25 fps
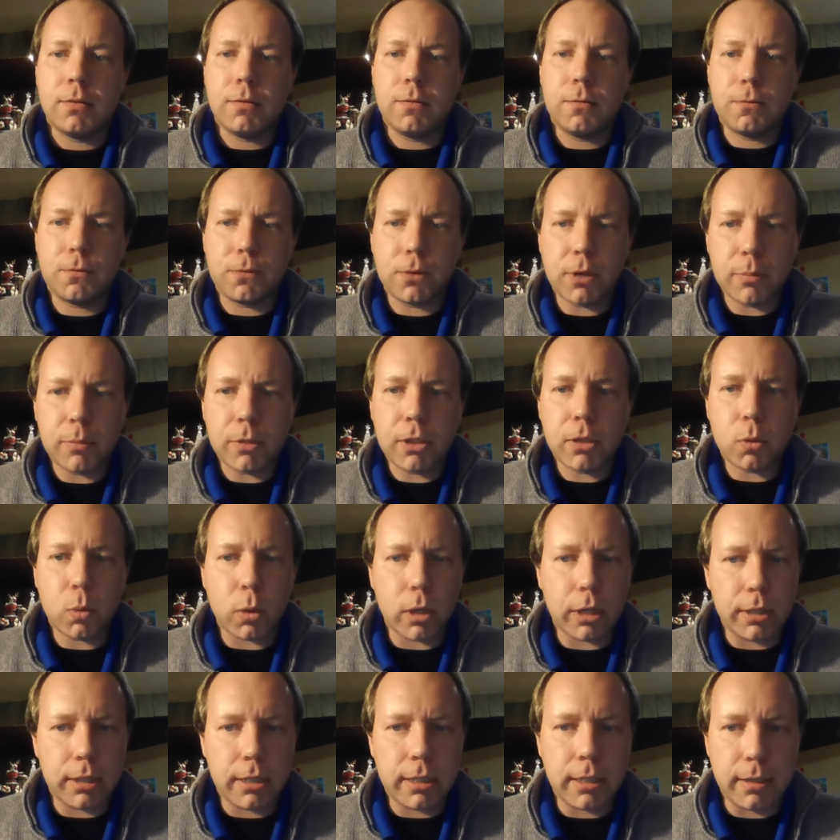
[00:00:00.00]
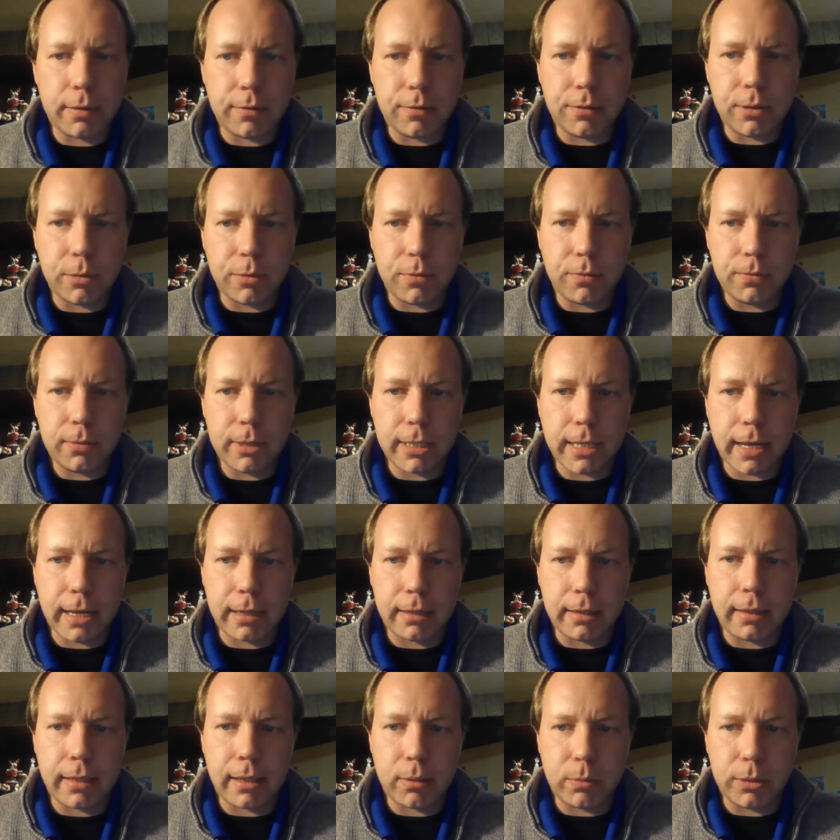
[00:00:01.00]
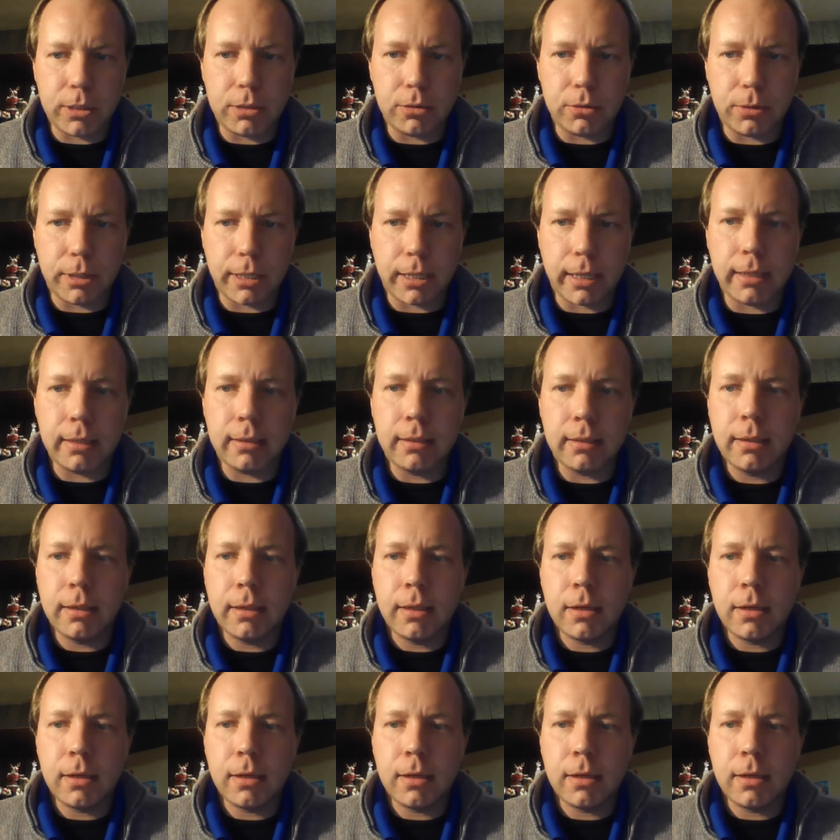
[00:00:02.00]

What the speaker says: From the quantitative data that we do get,